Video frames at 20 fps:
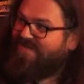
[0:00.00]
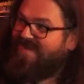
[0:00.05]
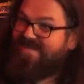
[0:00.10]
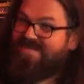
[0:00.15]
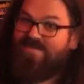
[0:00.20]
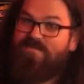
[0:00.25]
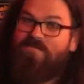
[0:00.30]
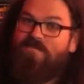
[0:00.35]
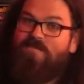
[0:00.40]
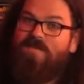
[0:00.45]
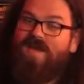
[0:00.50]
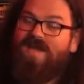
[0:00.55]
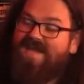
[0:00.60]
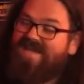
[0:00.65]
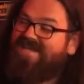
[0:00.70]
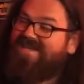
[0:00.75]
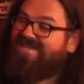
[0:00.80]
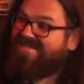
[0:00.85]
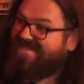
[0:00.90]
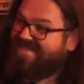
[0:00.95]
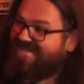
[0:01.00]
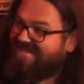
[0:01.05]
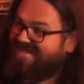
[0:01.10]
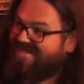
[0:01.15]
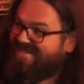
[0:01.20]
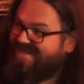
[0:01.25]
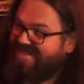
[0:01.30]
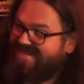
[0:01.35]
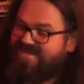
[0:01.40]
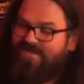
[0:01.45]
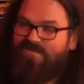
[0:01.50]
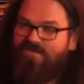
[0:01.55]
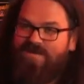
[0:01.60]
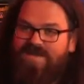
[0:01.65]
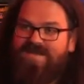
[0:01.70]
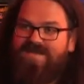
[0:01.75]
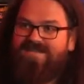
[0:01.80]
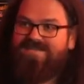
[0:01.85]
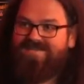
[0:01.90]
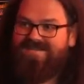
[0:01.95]
it's amazing. Yeah, it's
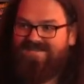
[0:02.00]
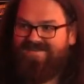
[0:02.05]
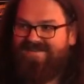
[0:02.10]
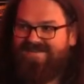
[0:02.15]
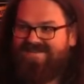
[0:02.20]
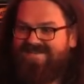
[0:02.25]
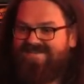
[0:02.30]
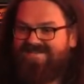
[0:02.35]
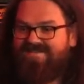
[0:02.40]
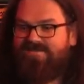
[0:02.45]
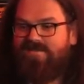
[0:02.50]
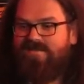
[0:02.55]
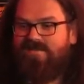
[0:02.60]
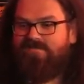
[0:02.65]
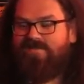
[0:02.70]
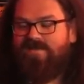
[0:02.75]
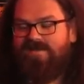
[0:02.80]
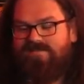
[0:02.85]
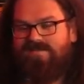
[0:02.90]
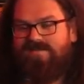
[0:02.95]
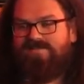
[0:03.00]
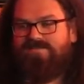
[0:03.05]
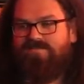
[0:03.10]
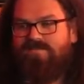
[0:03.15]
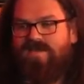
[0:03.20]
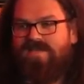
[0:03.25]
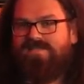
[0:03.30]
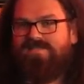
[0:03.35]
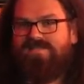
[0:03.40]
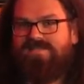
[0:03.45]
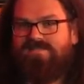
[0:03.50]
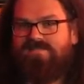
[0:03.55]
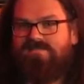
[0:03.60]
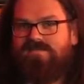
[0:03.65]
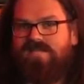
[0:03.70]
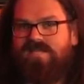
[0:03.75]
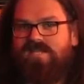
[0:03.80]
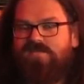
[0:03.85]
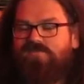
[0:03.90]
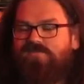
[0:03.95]
amazing. Like it's like well, it's
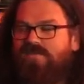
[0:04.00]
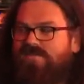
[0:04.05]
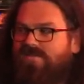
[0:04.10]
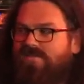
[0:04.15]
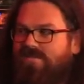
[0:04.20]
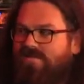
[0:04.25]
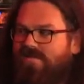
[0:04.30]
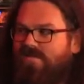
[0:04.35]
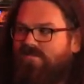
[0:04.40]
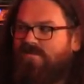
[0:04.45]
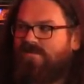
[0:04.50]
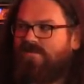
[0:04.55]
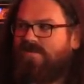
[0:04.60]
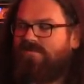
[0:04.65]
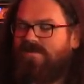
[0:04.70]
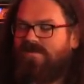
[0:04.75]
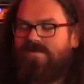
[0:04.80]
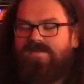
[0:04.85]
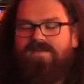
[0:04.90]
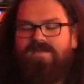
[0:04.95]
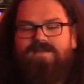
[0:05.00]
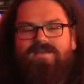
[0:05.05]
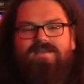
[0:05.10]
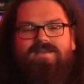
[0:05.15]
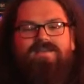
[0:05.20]
amazingly interesting. Let's put yeah, it that yeah, way. yeah,